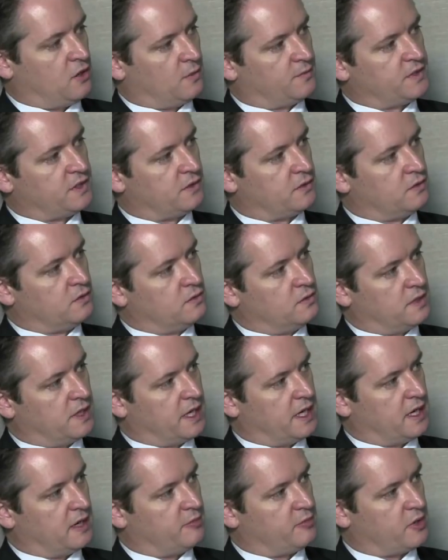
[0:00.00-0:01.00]
an
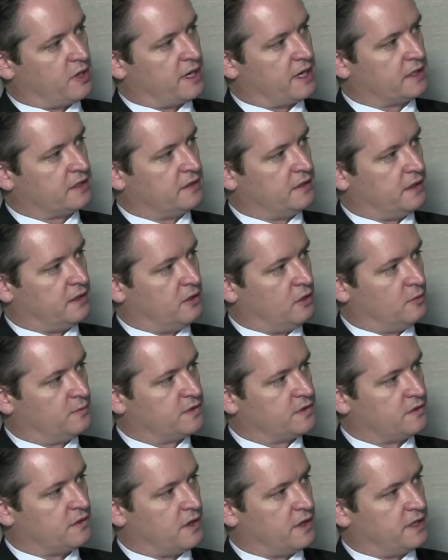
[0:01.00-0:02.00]
optical product that
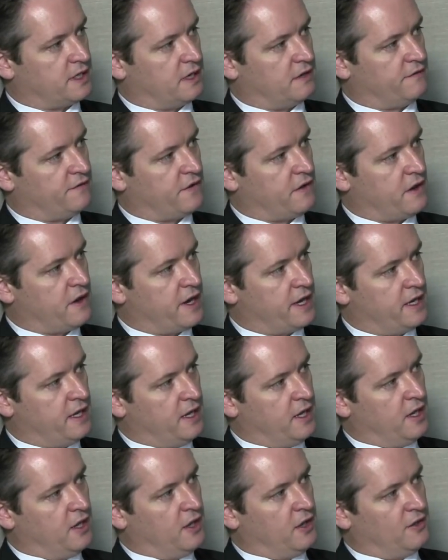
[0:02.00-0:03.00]
helps
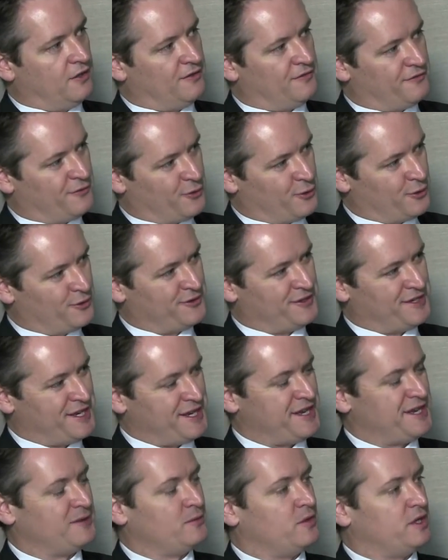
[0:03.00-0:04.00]
identify the
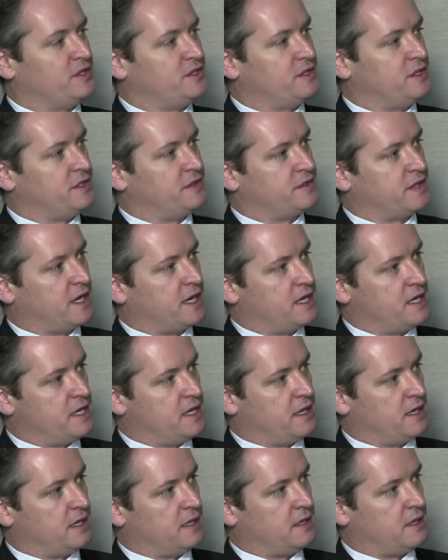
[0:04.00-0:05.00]
fourth tier, which is
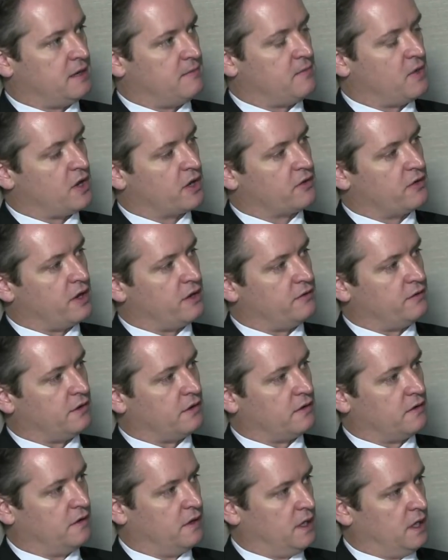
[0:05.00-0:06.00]
a
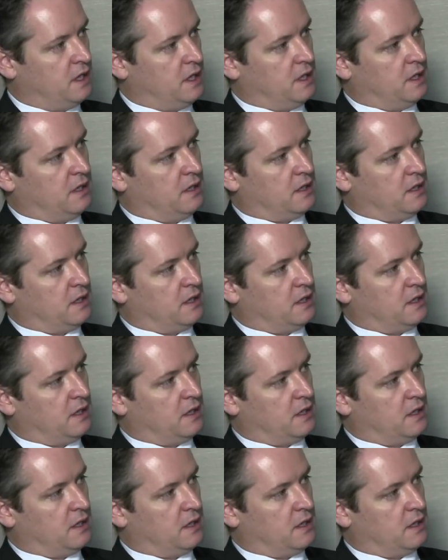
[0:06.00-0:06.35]
micro dot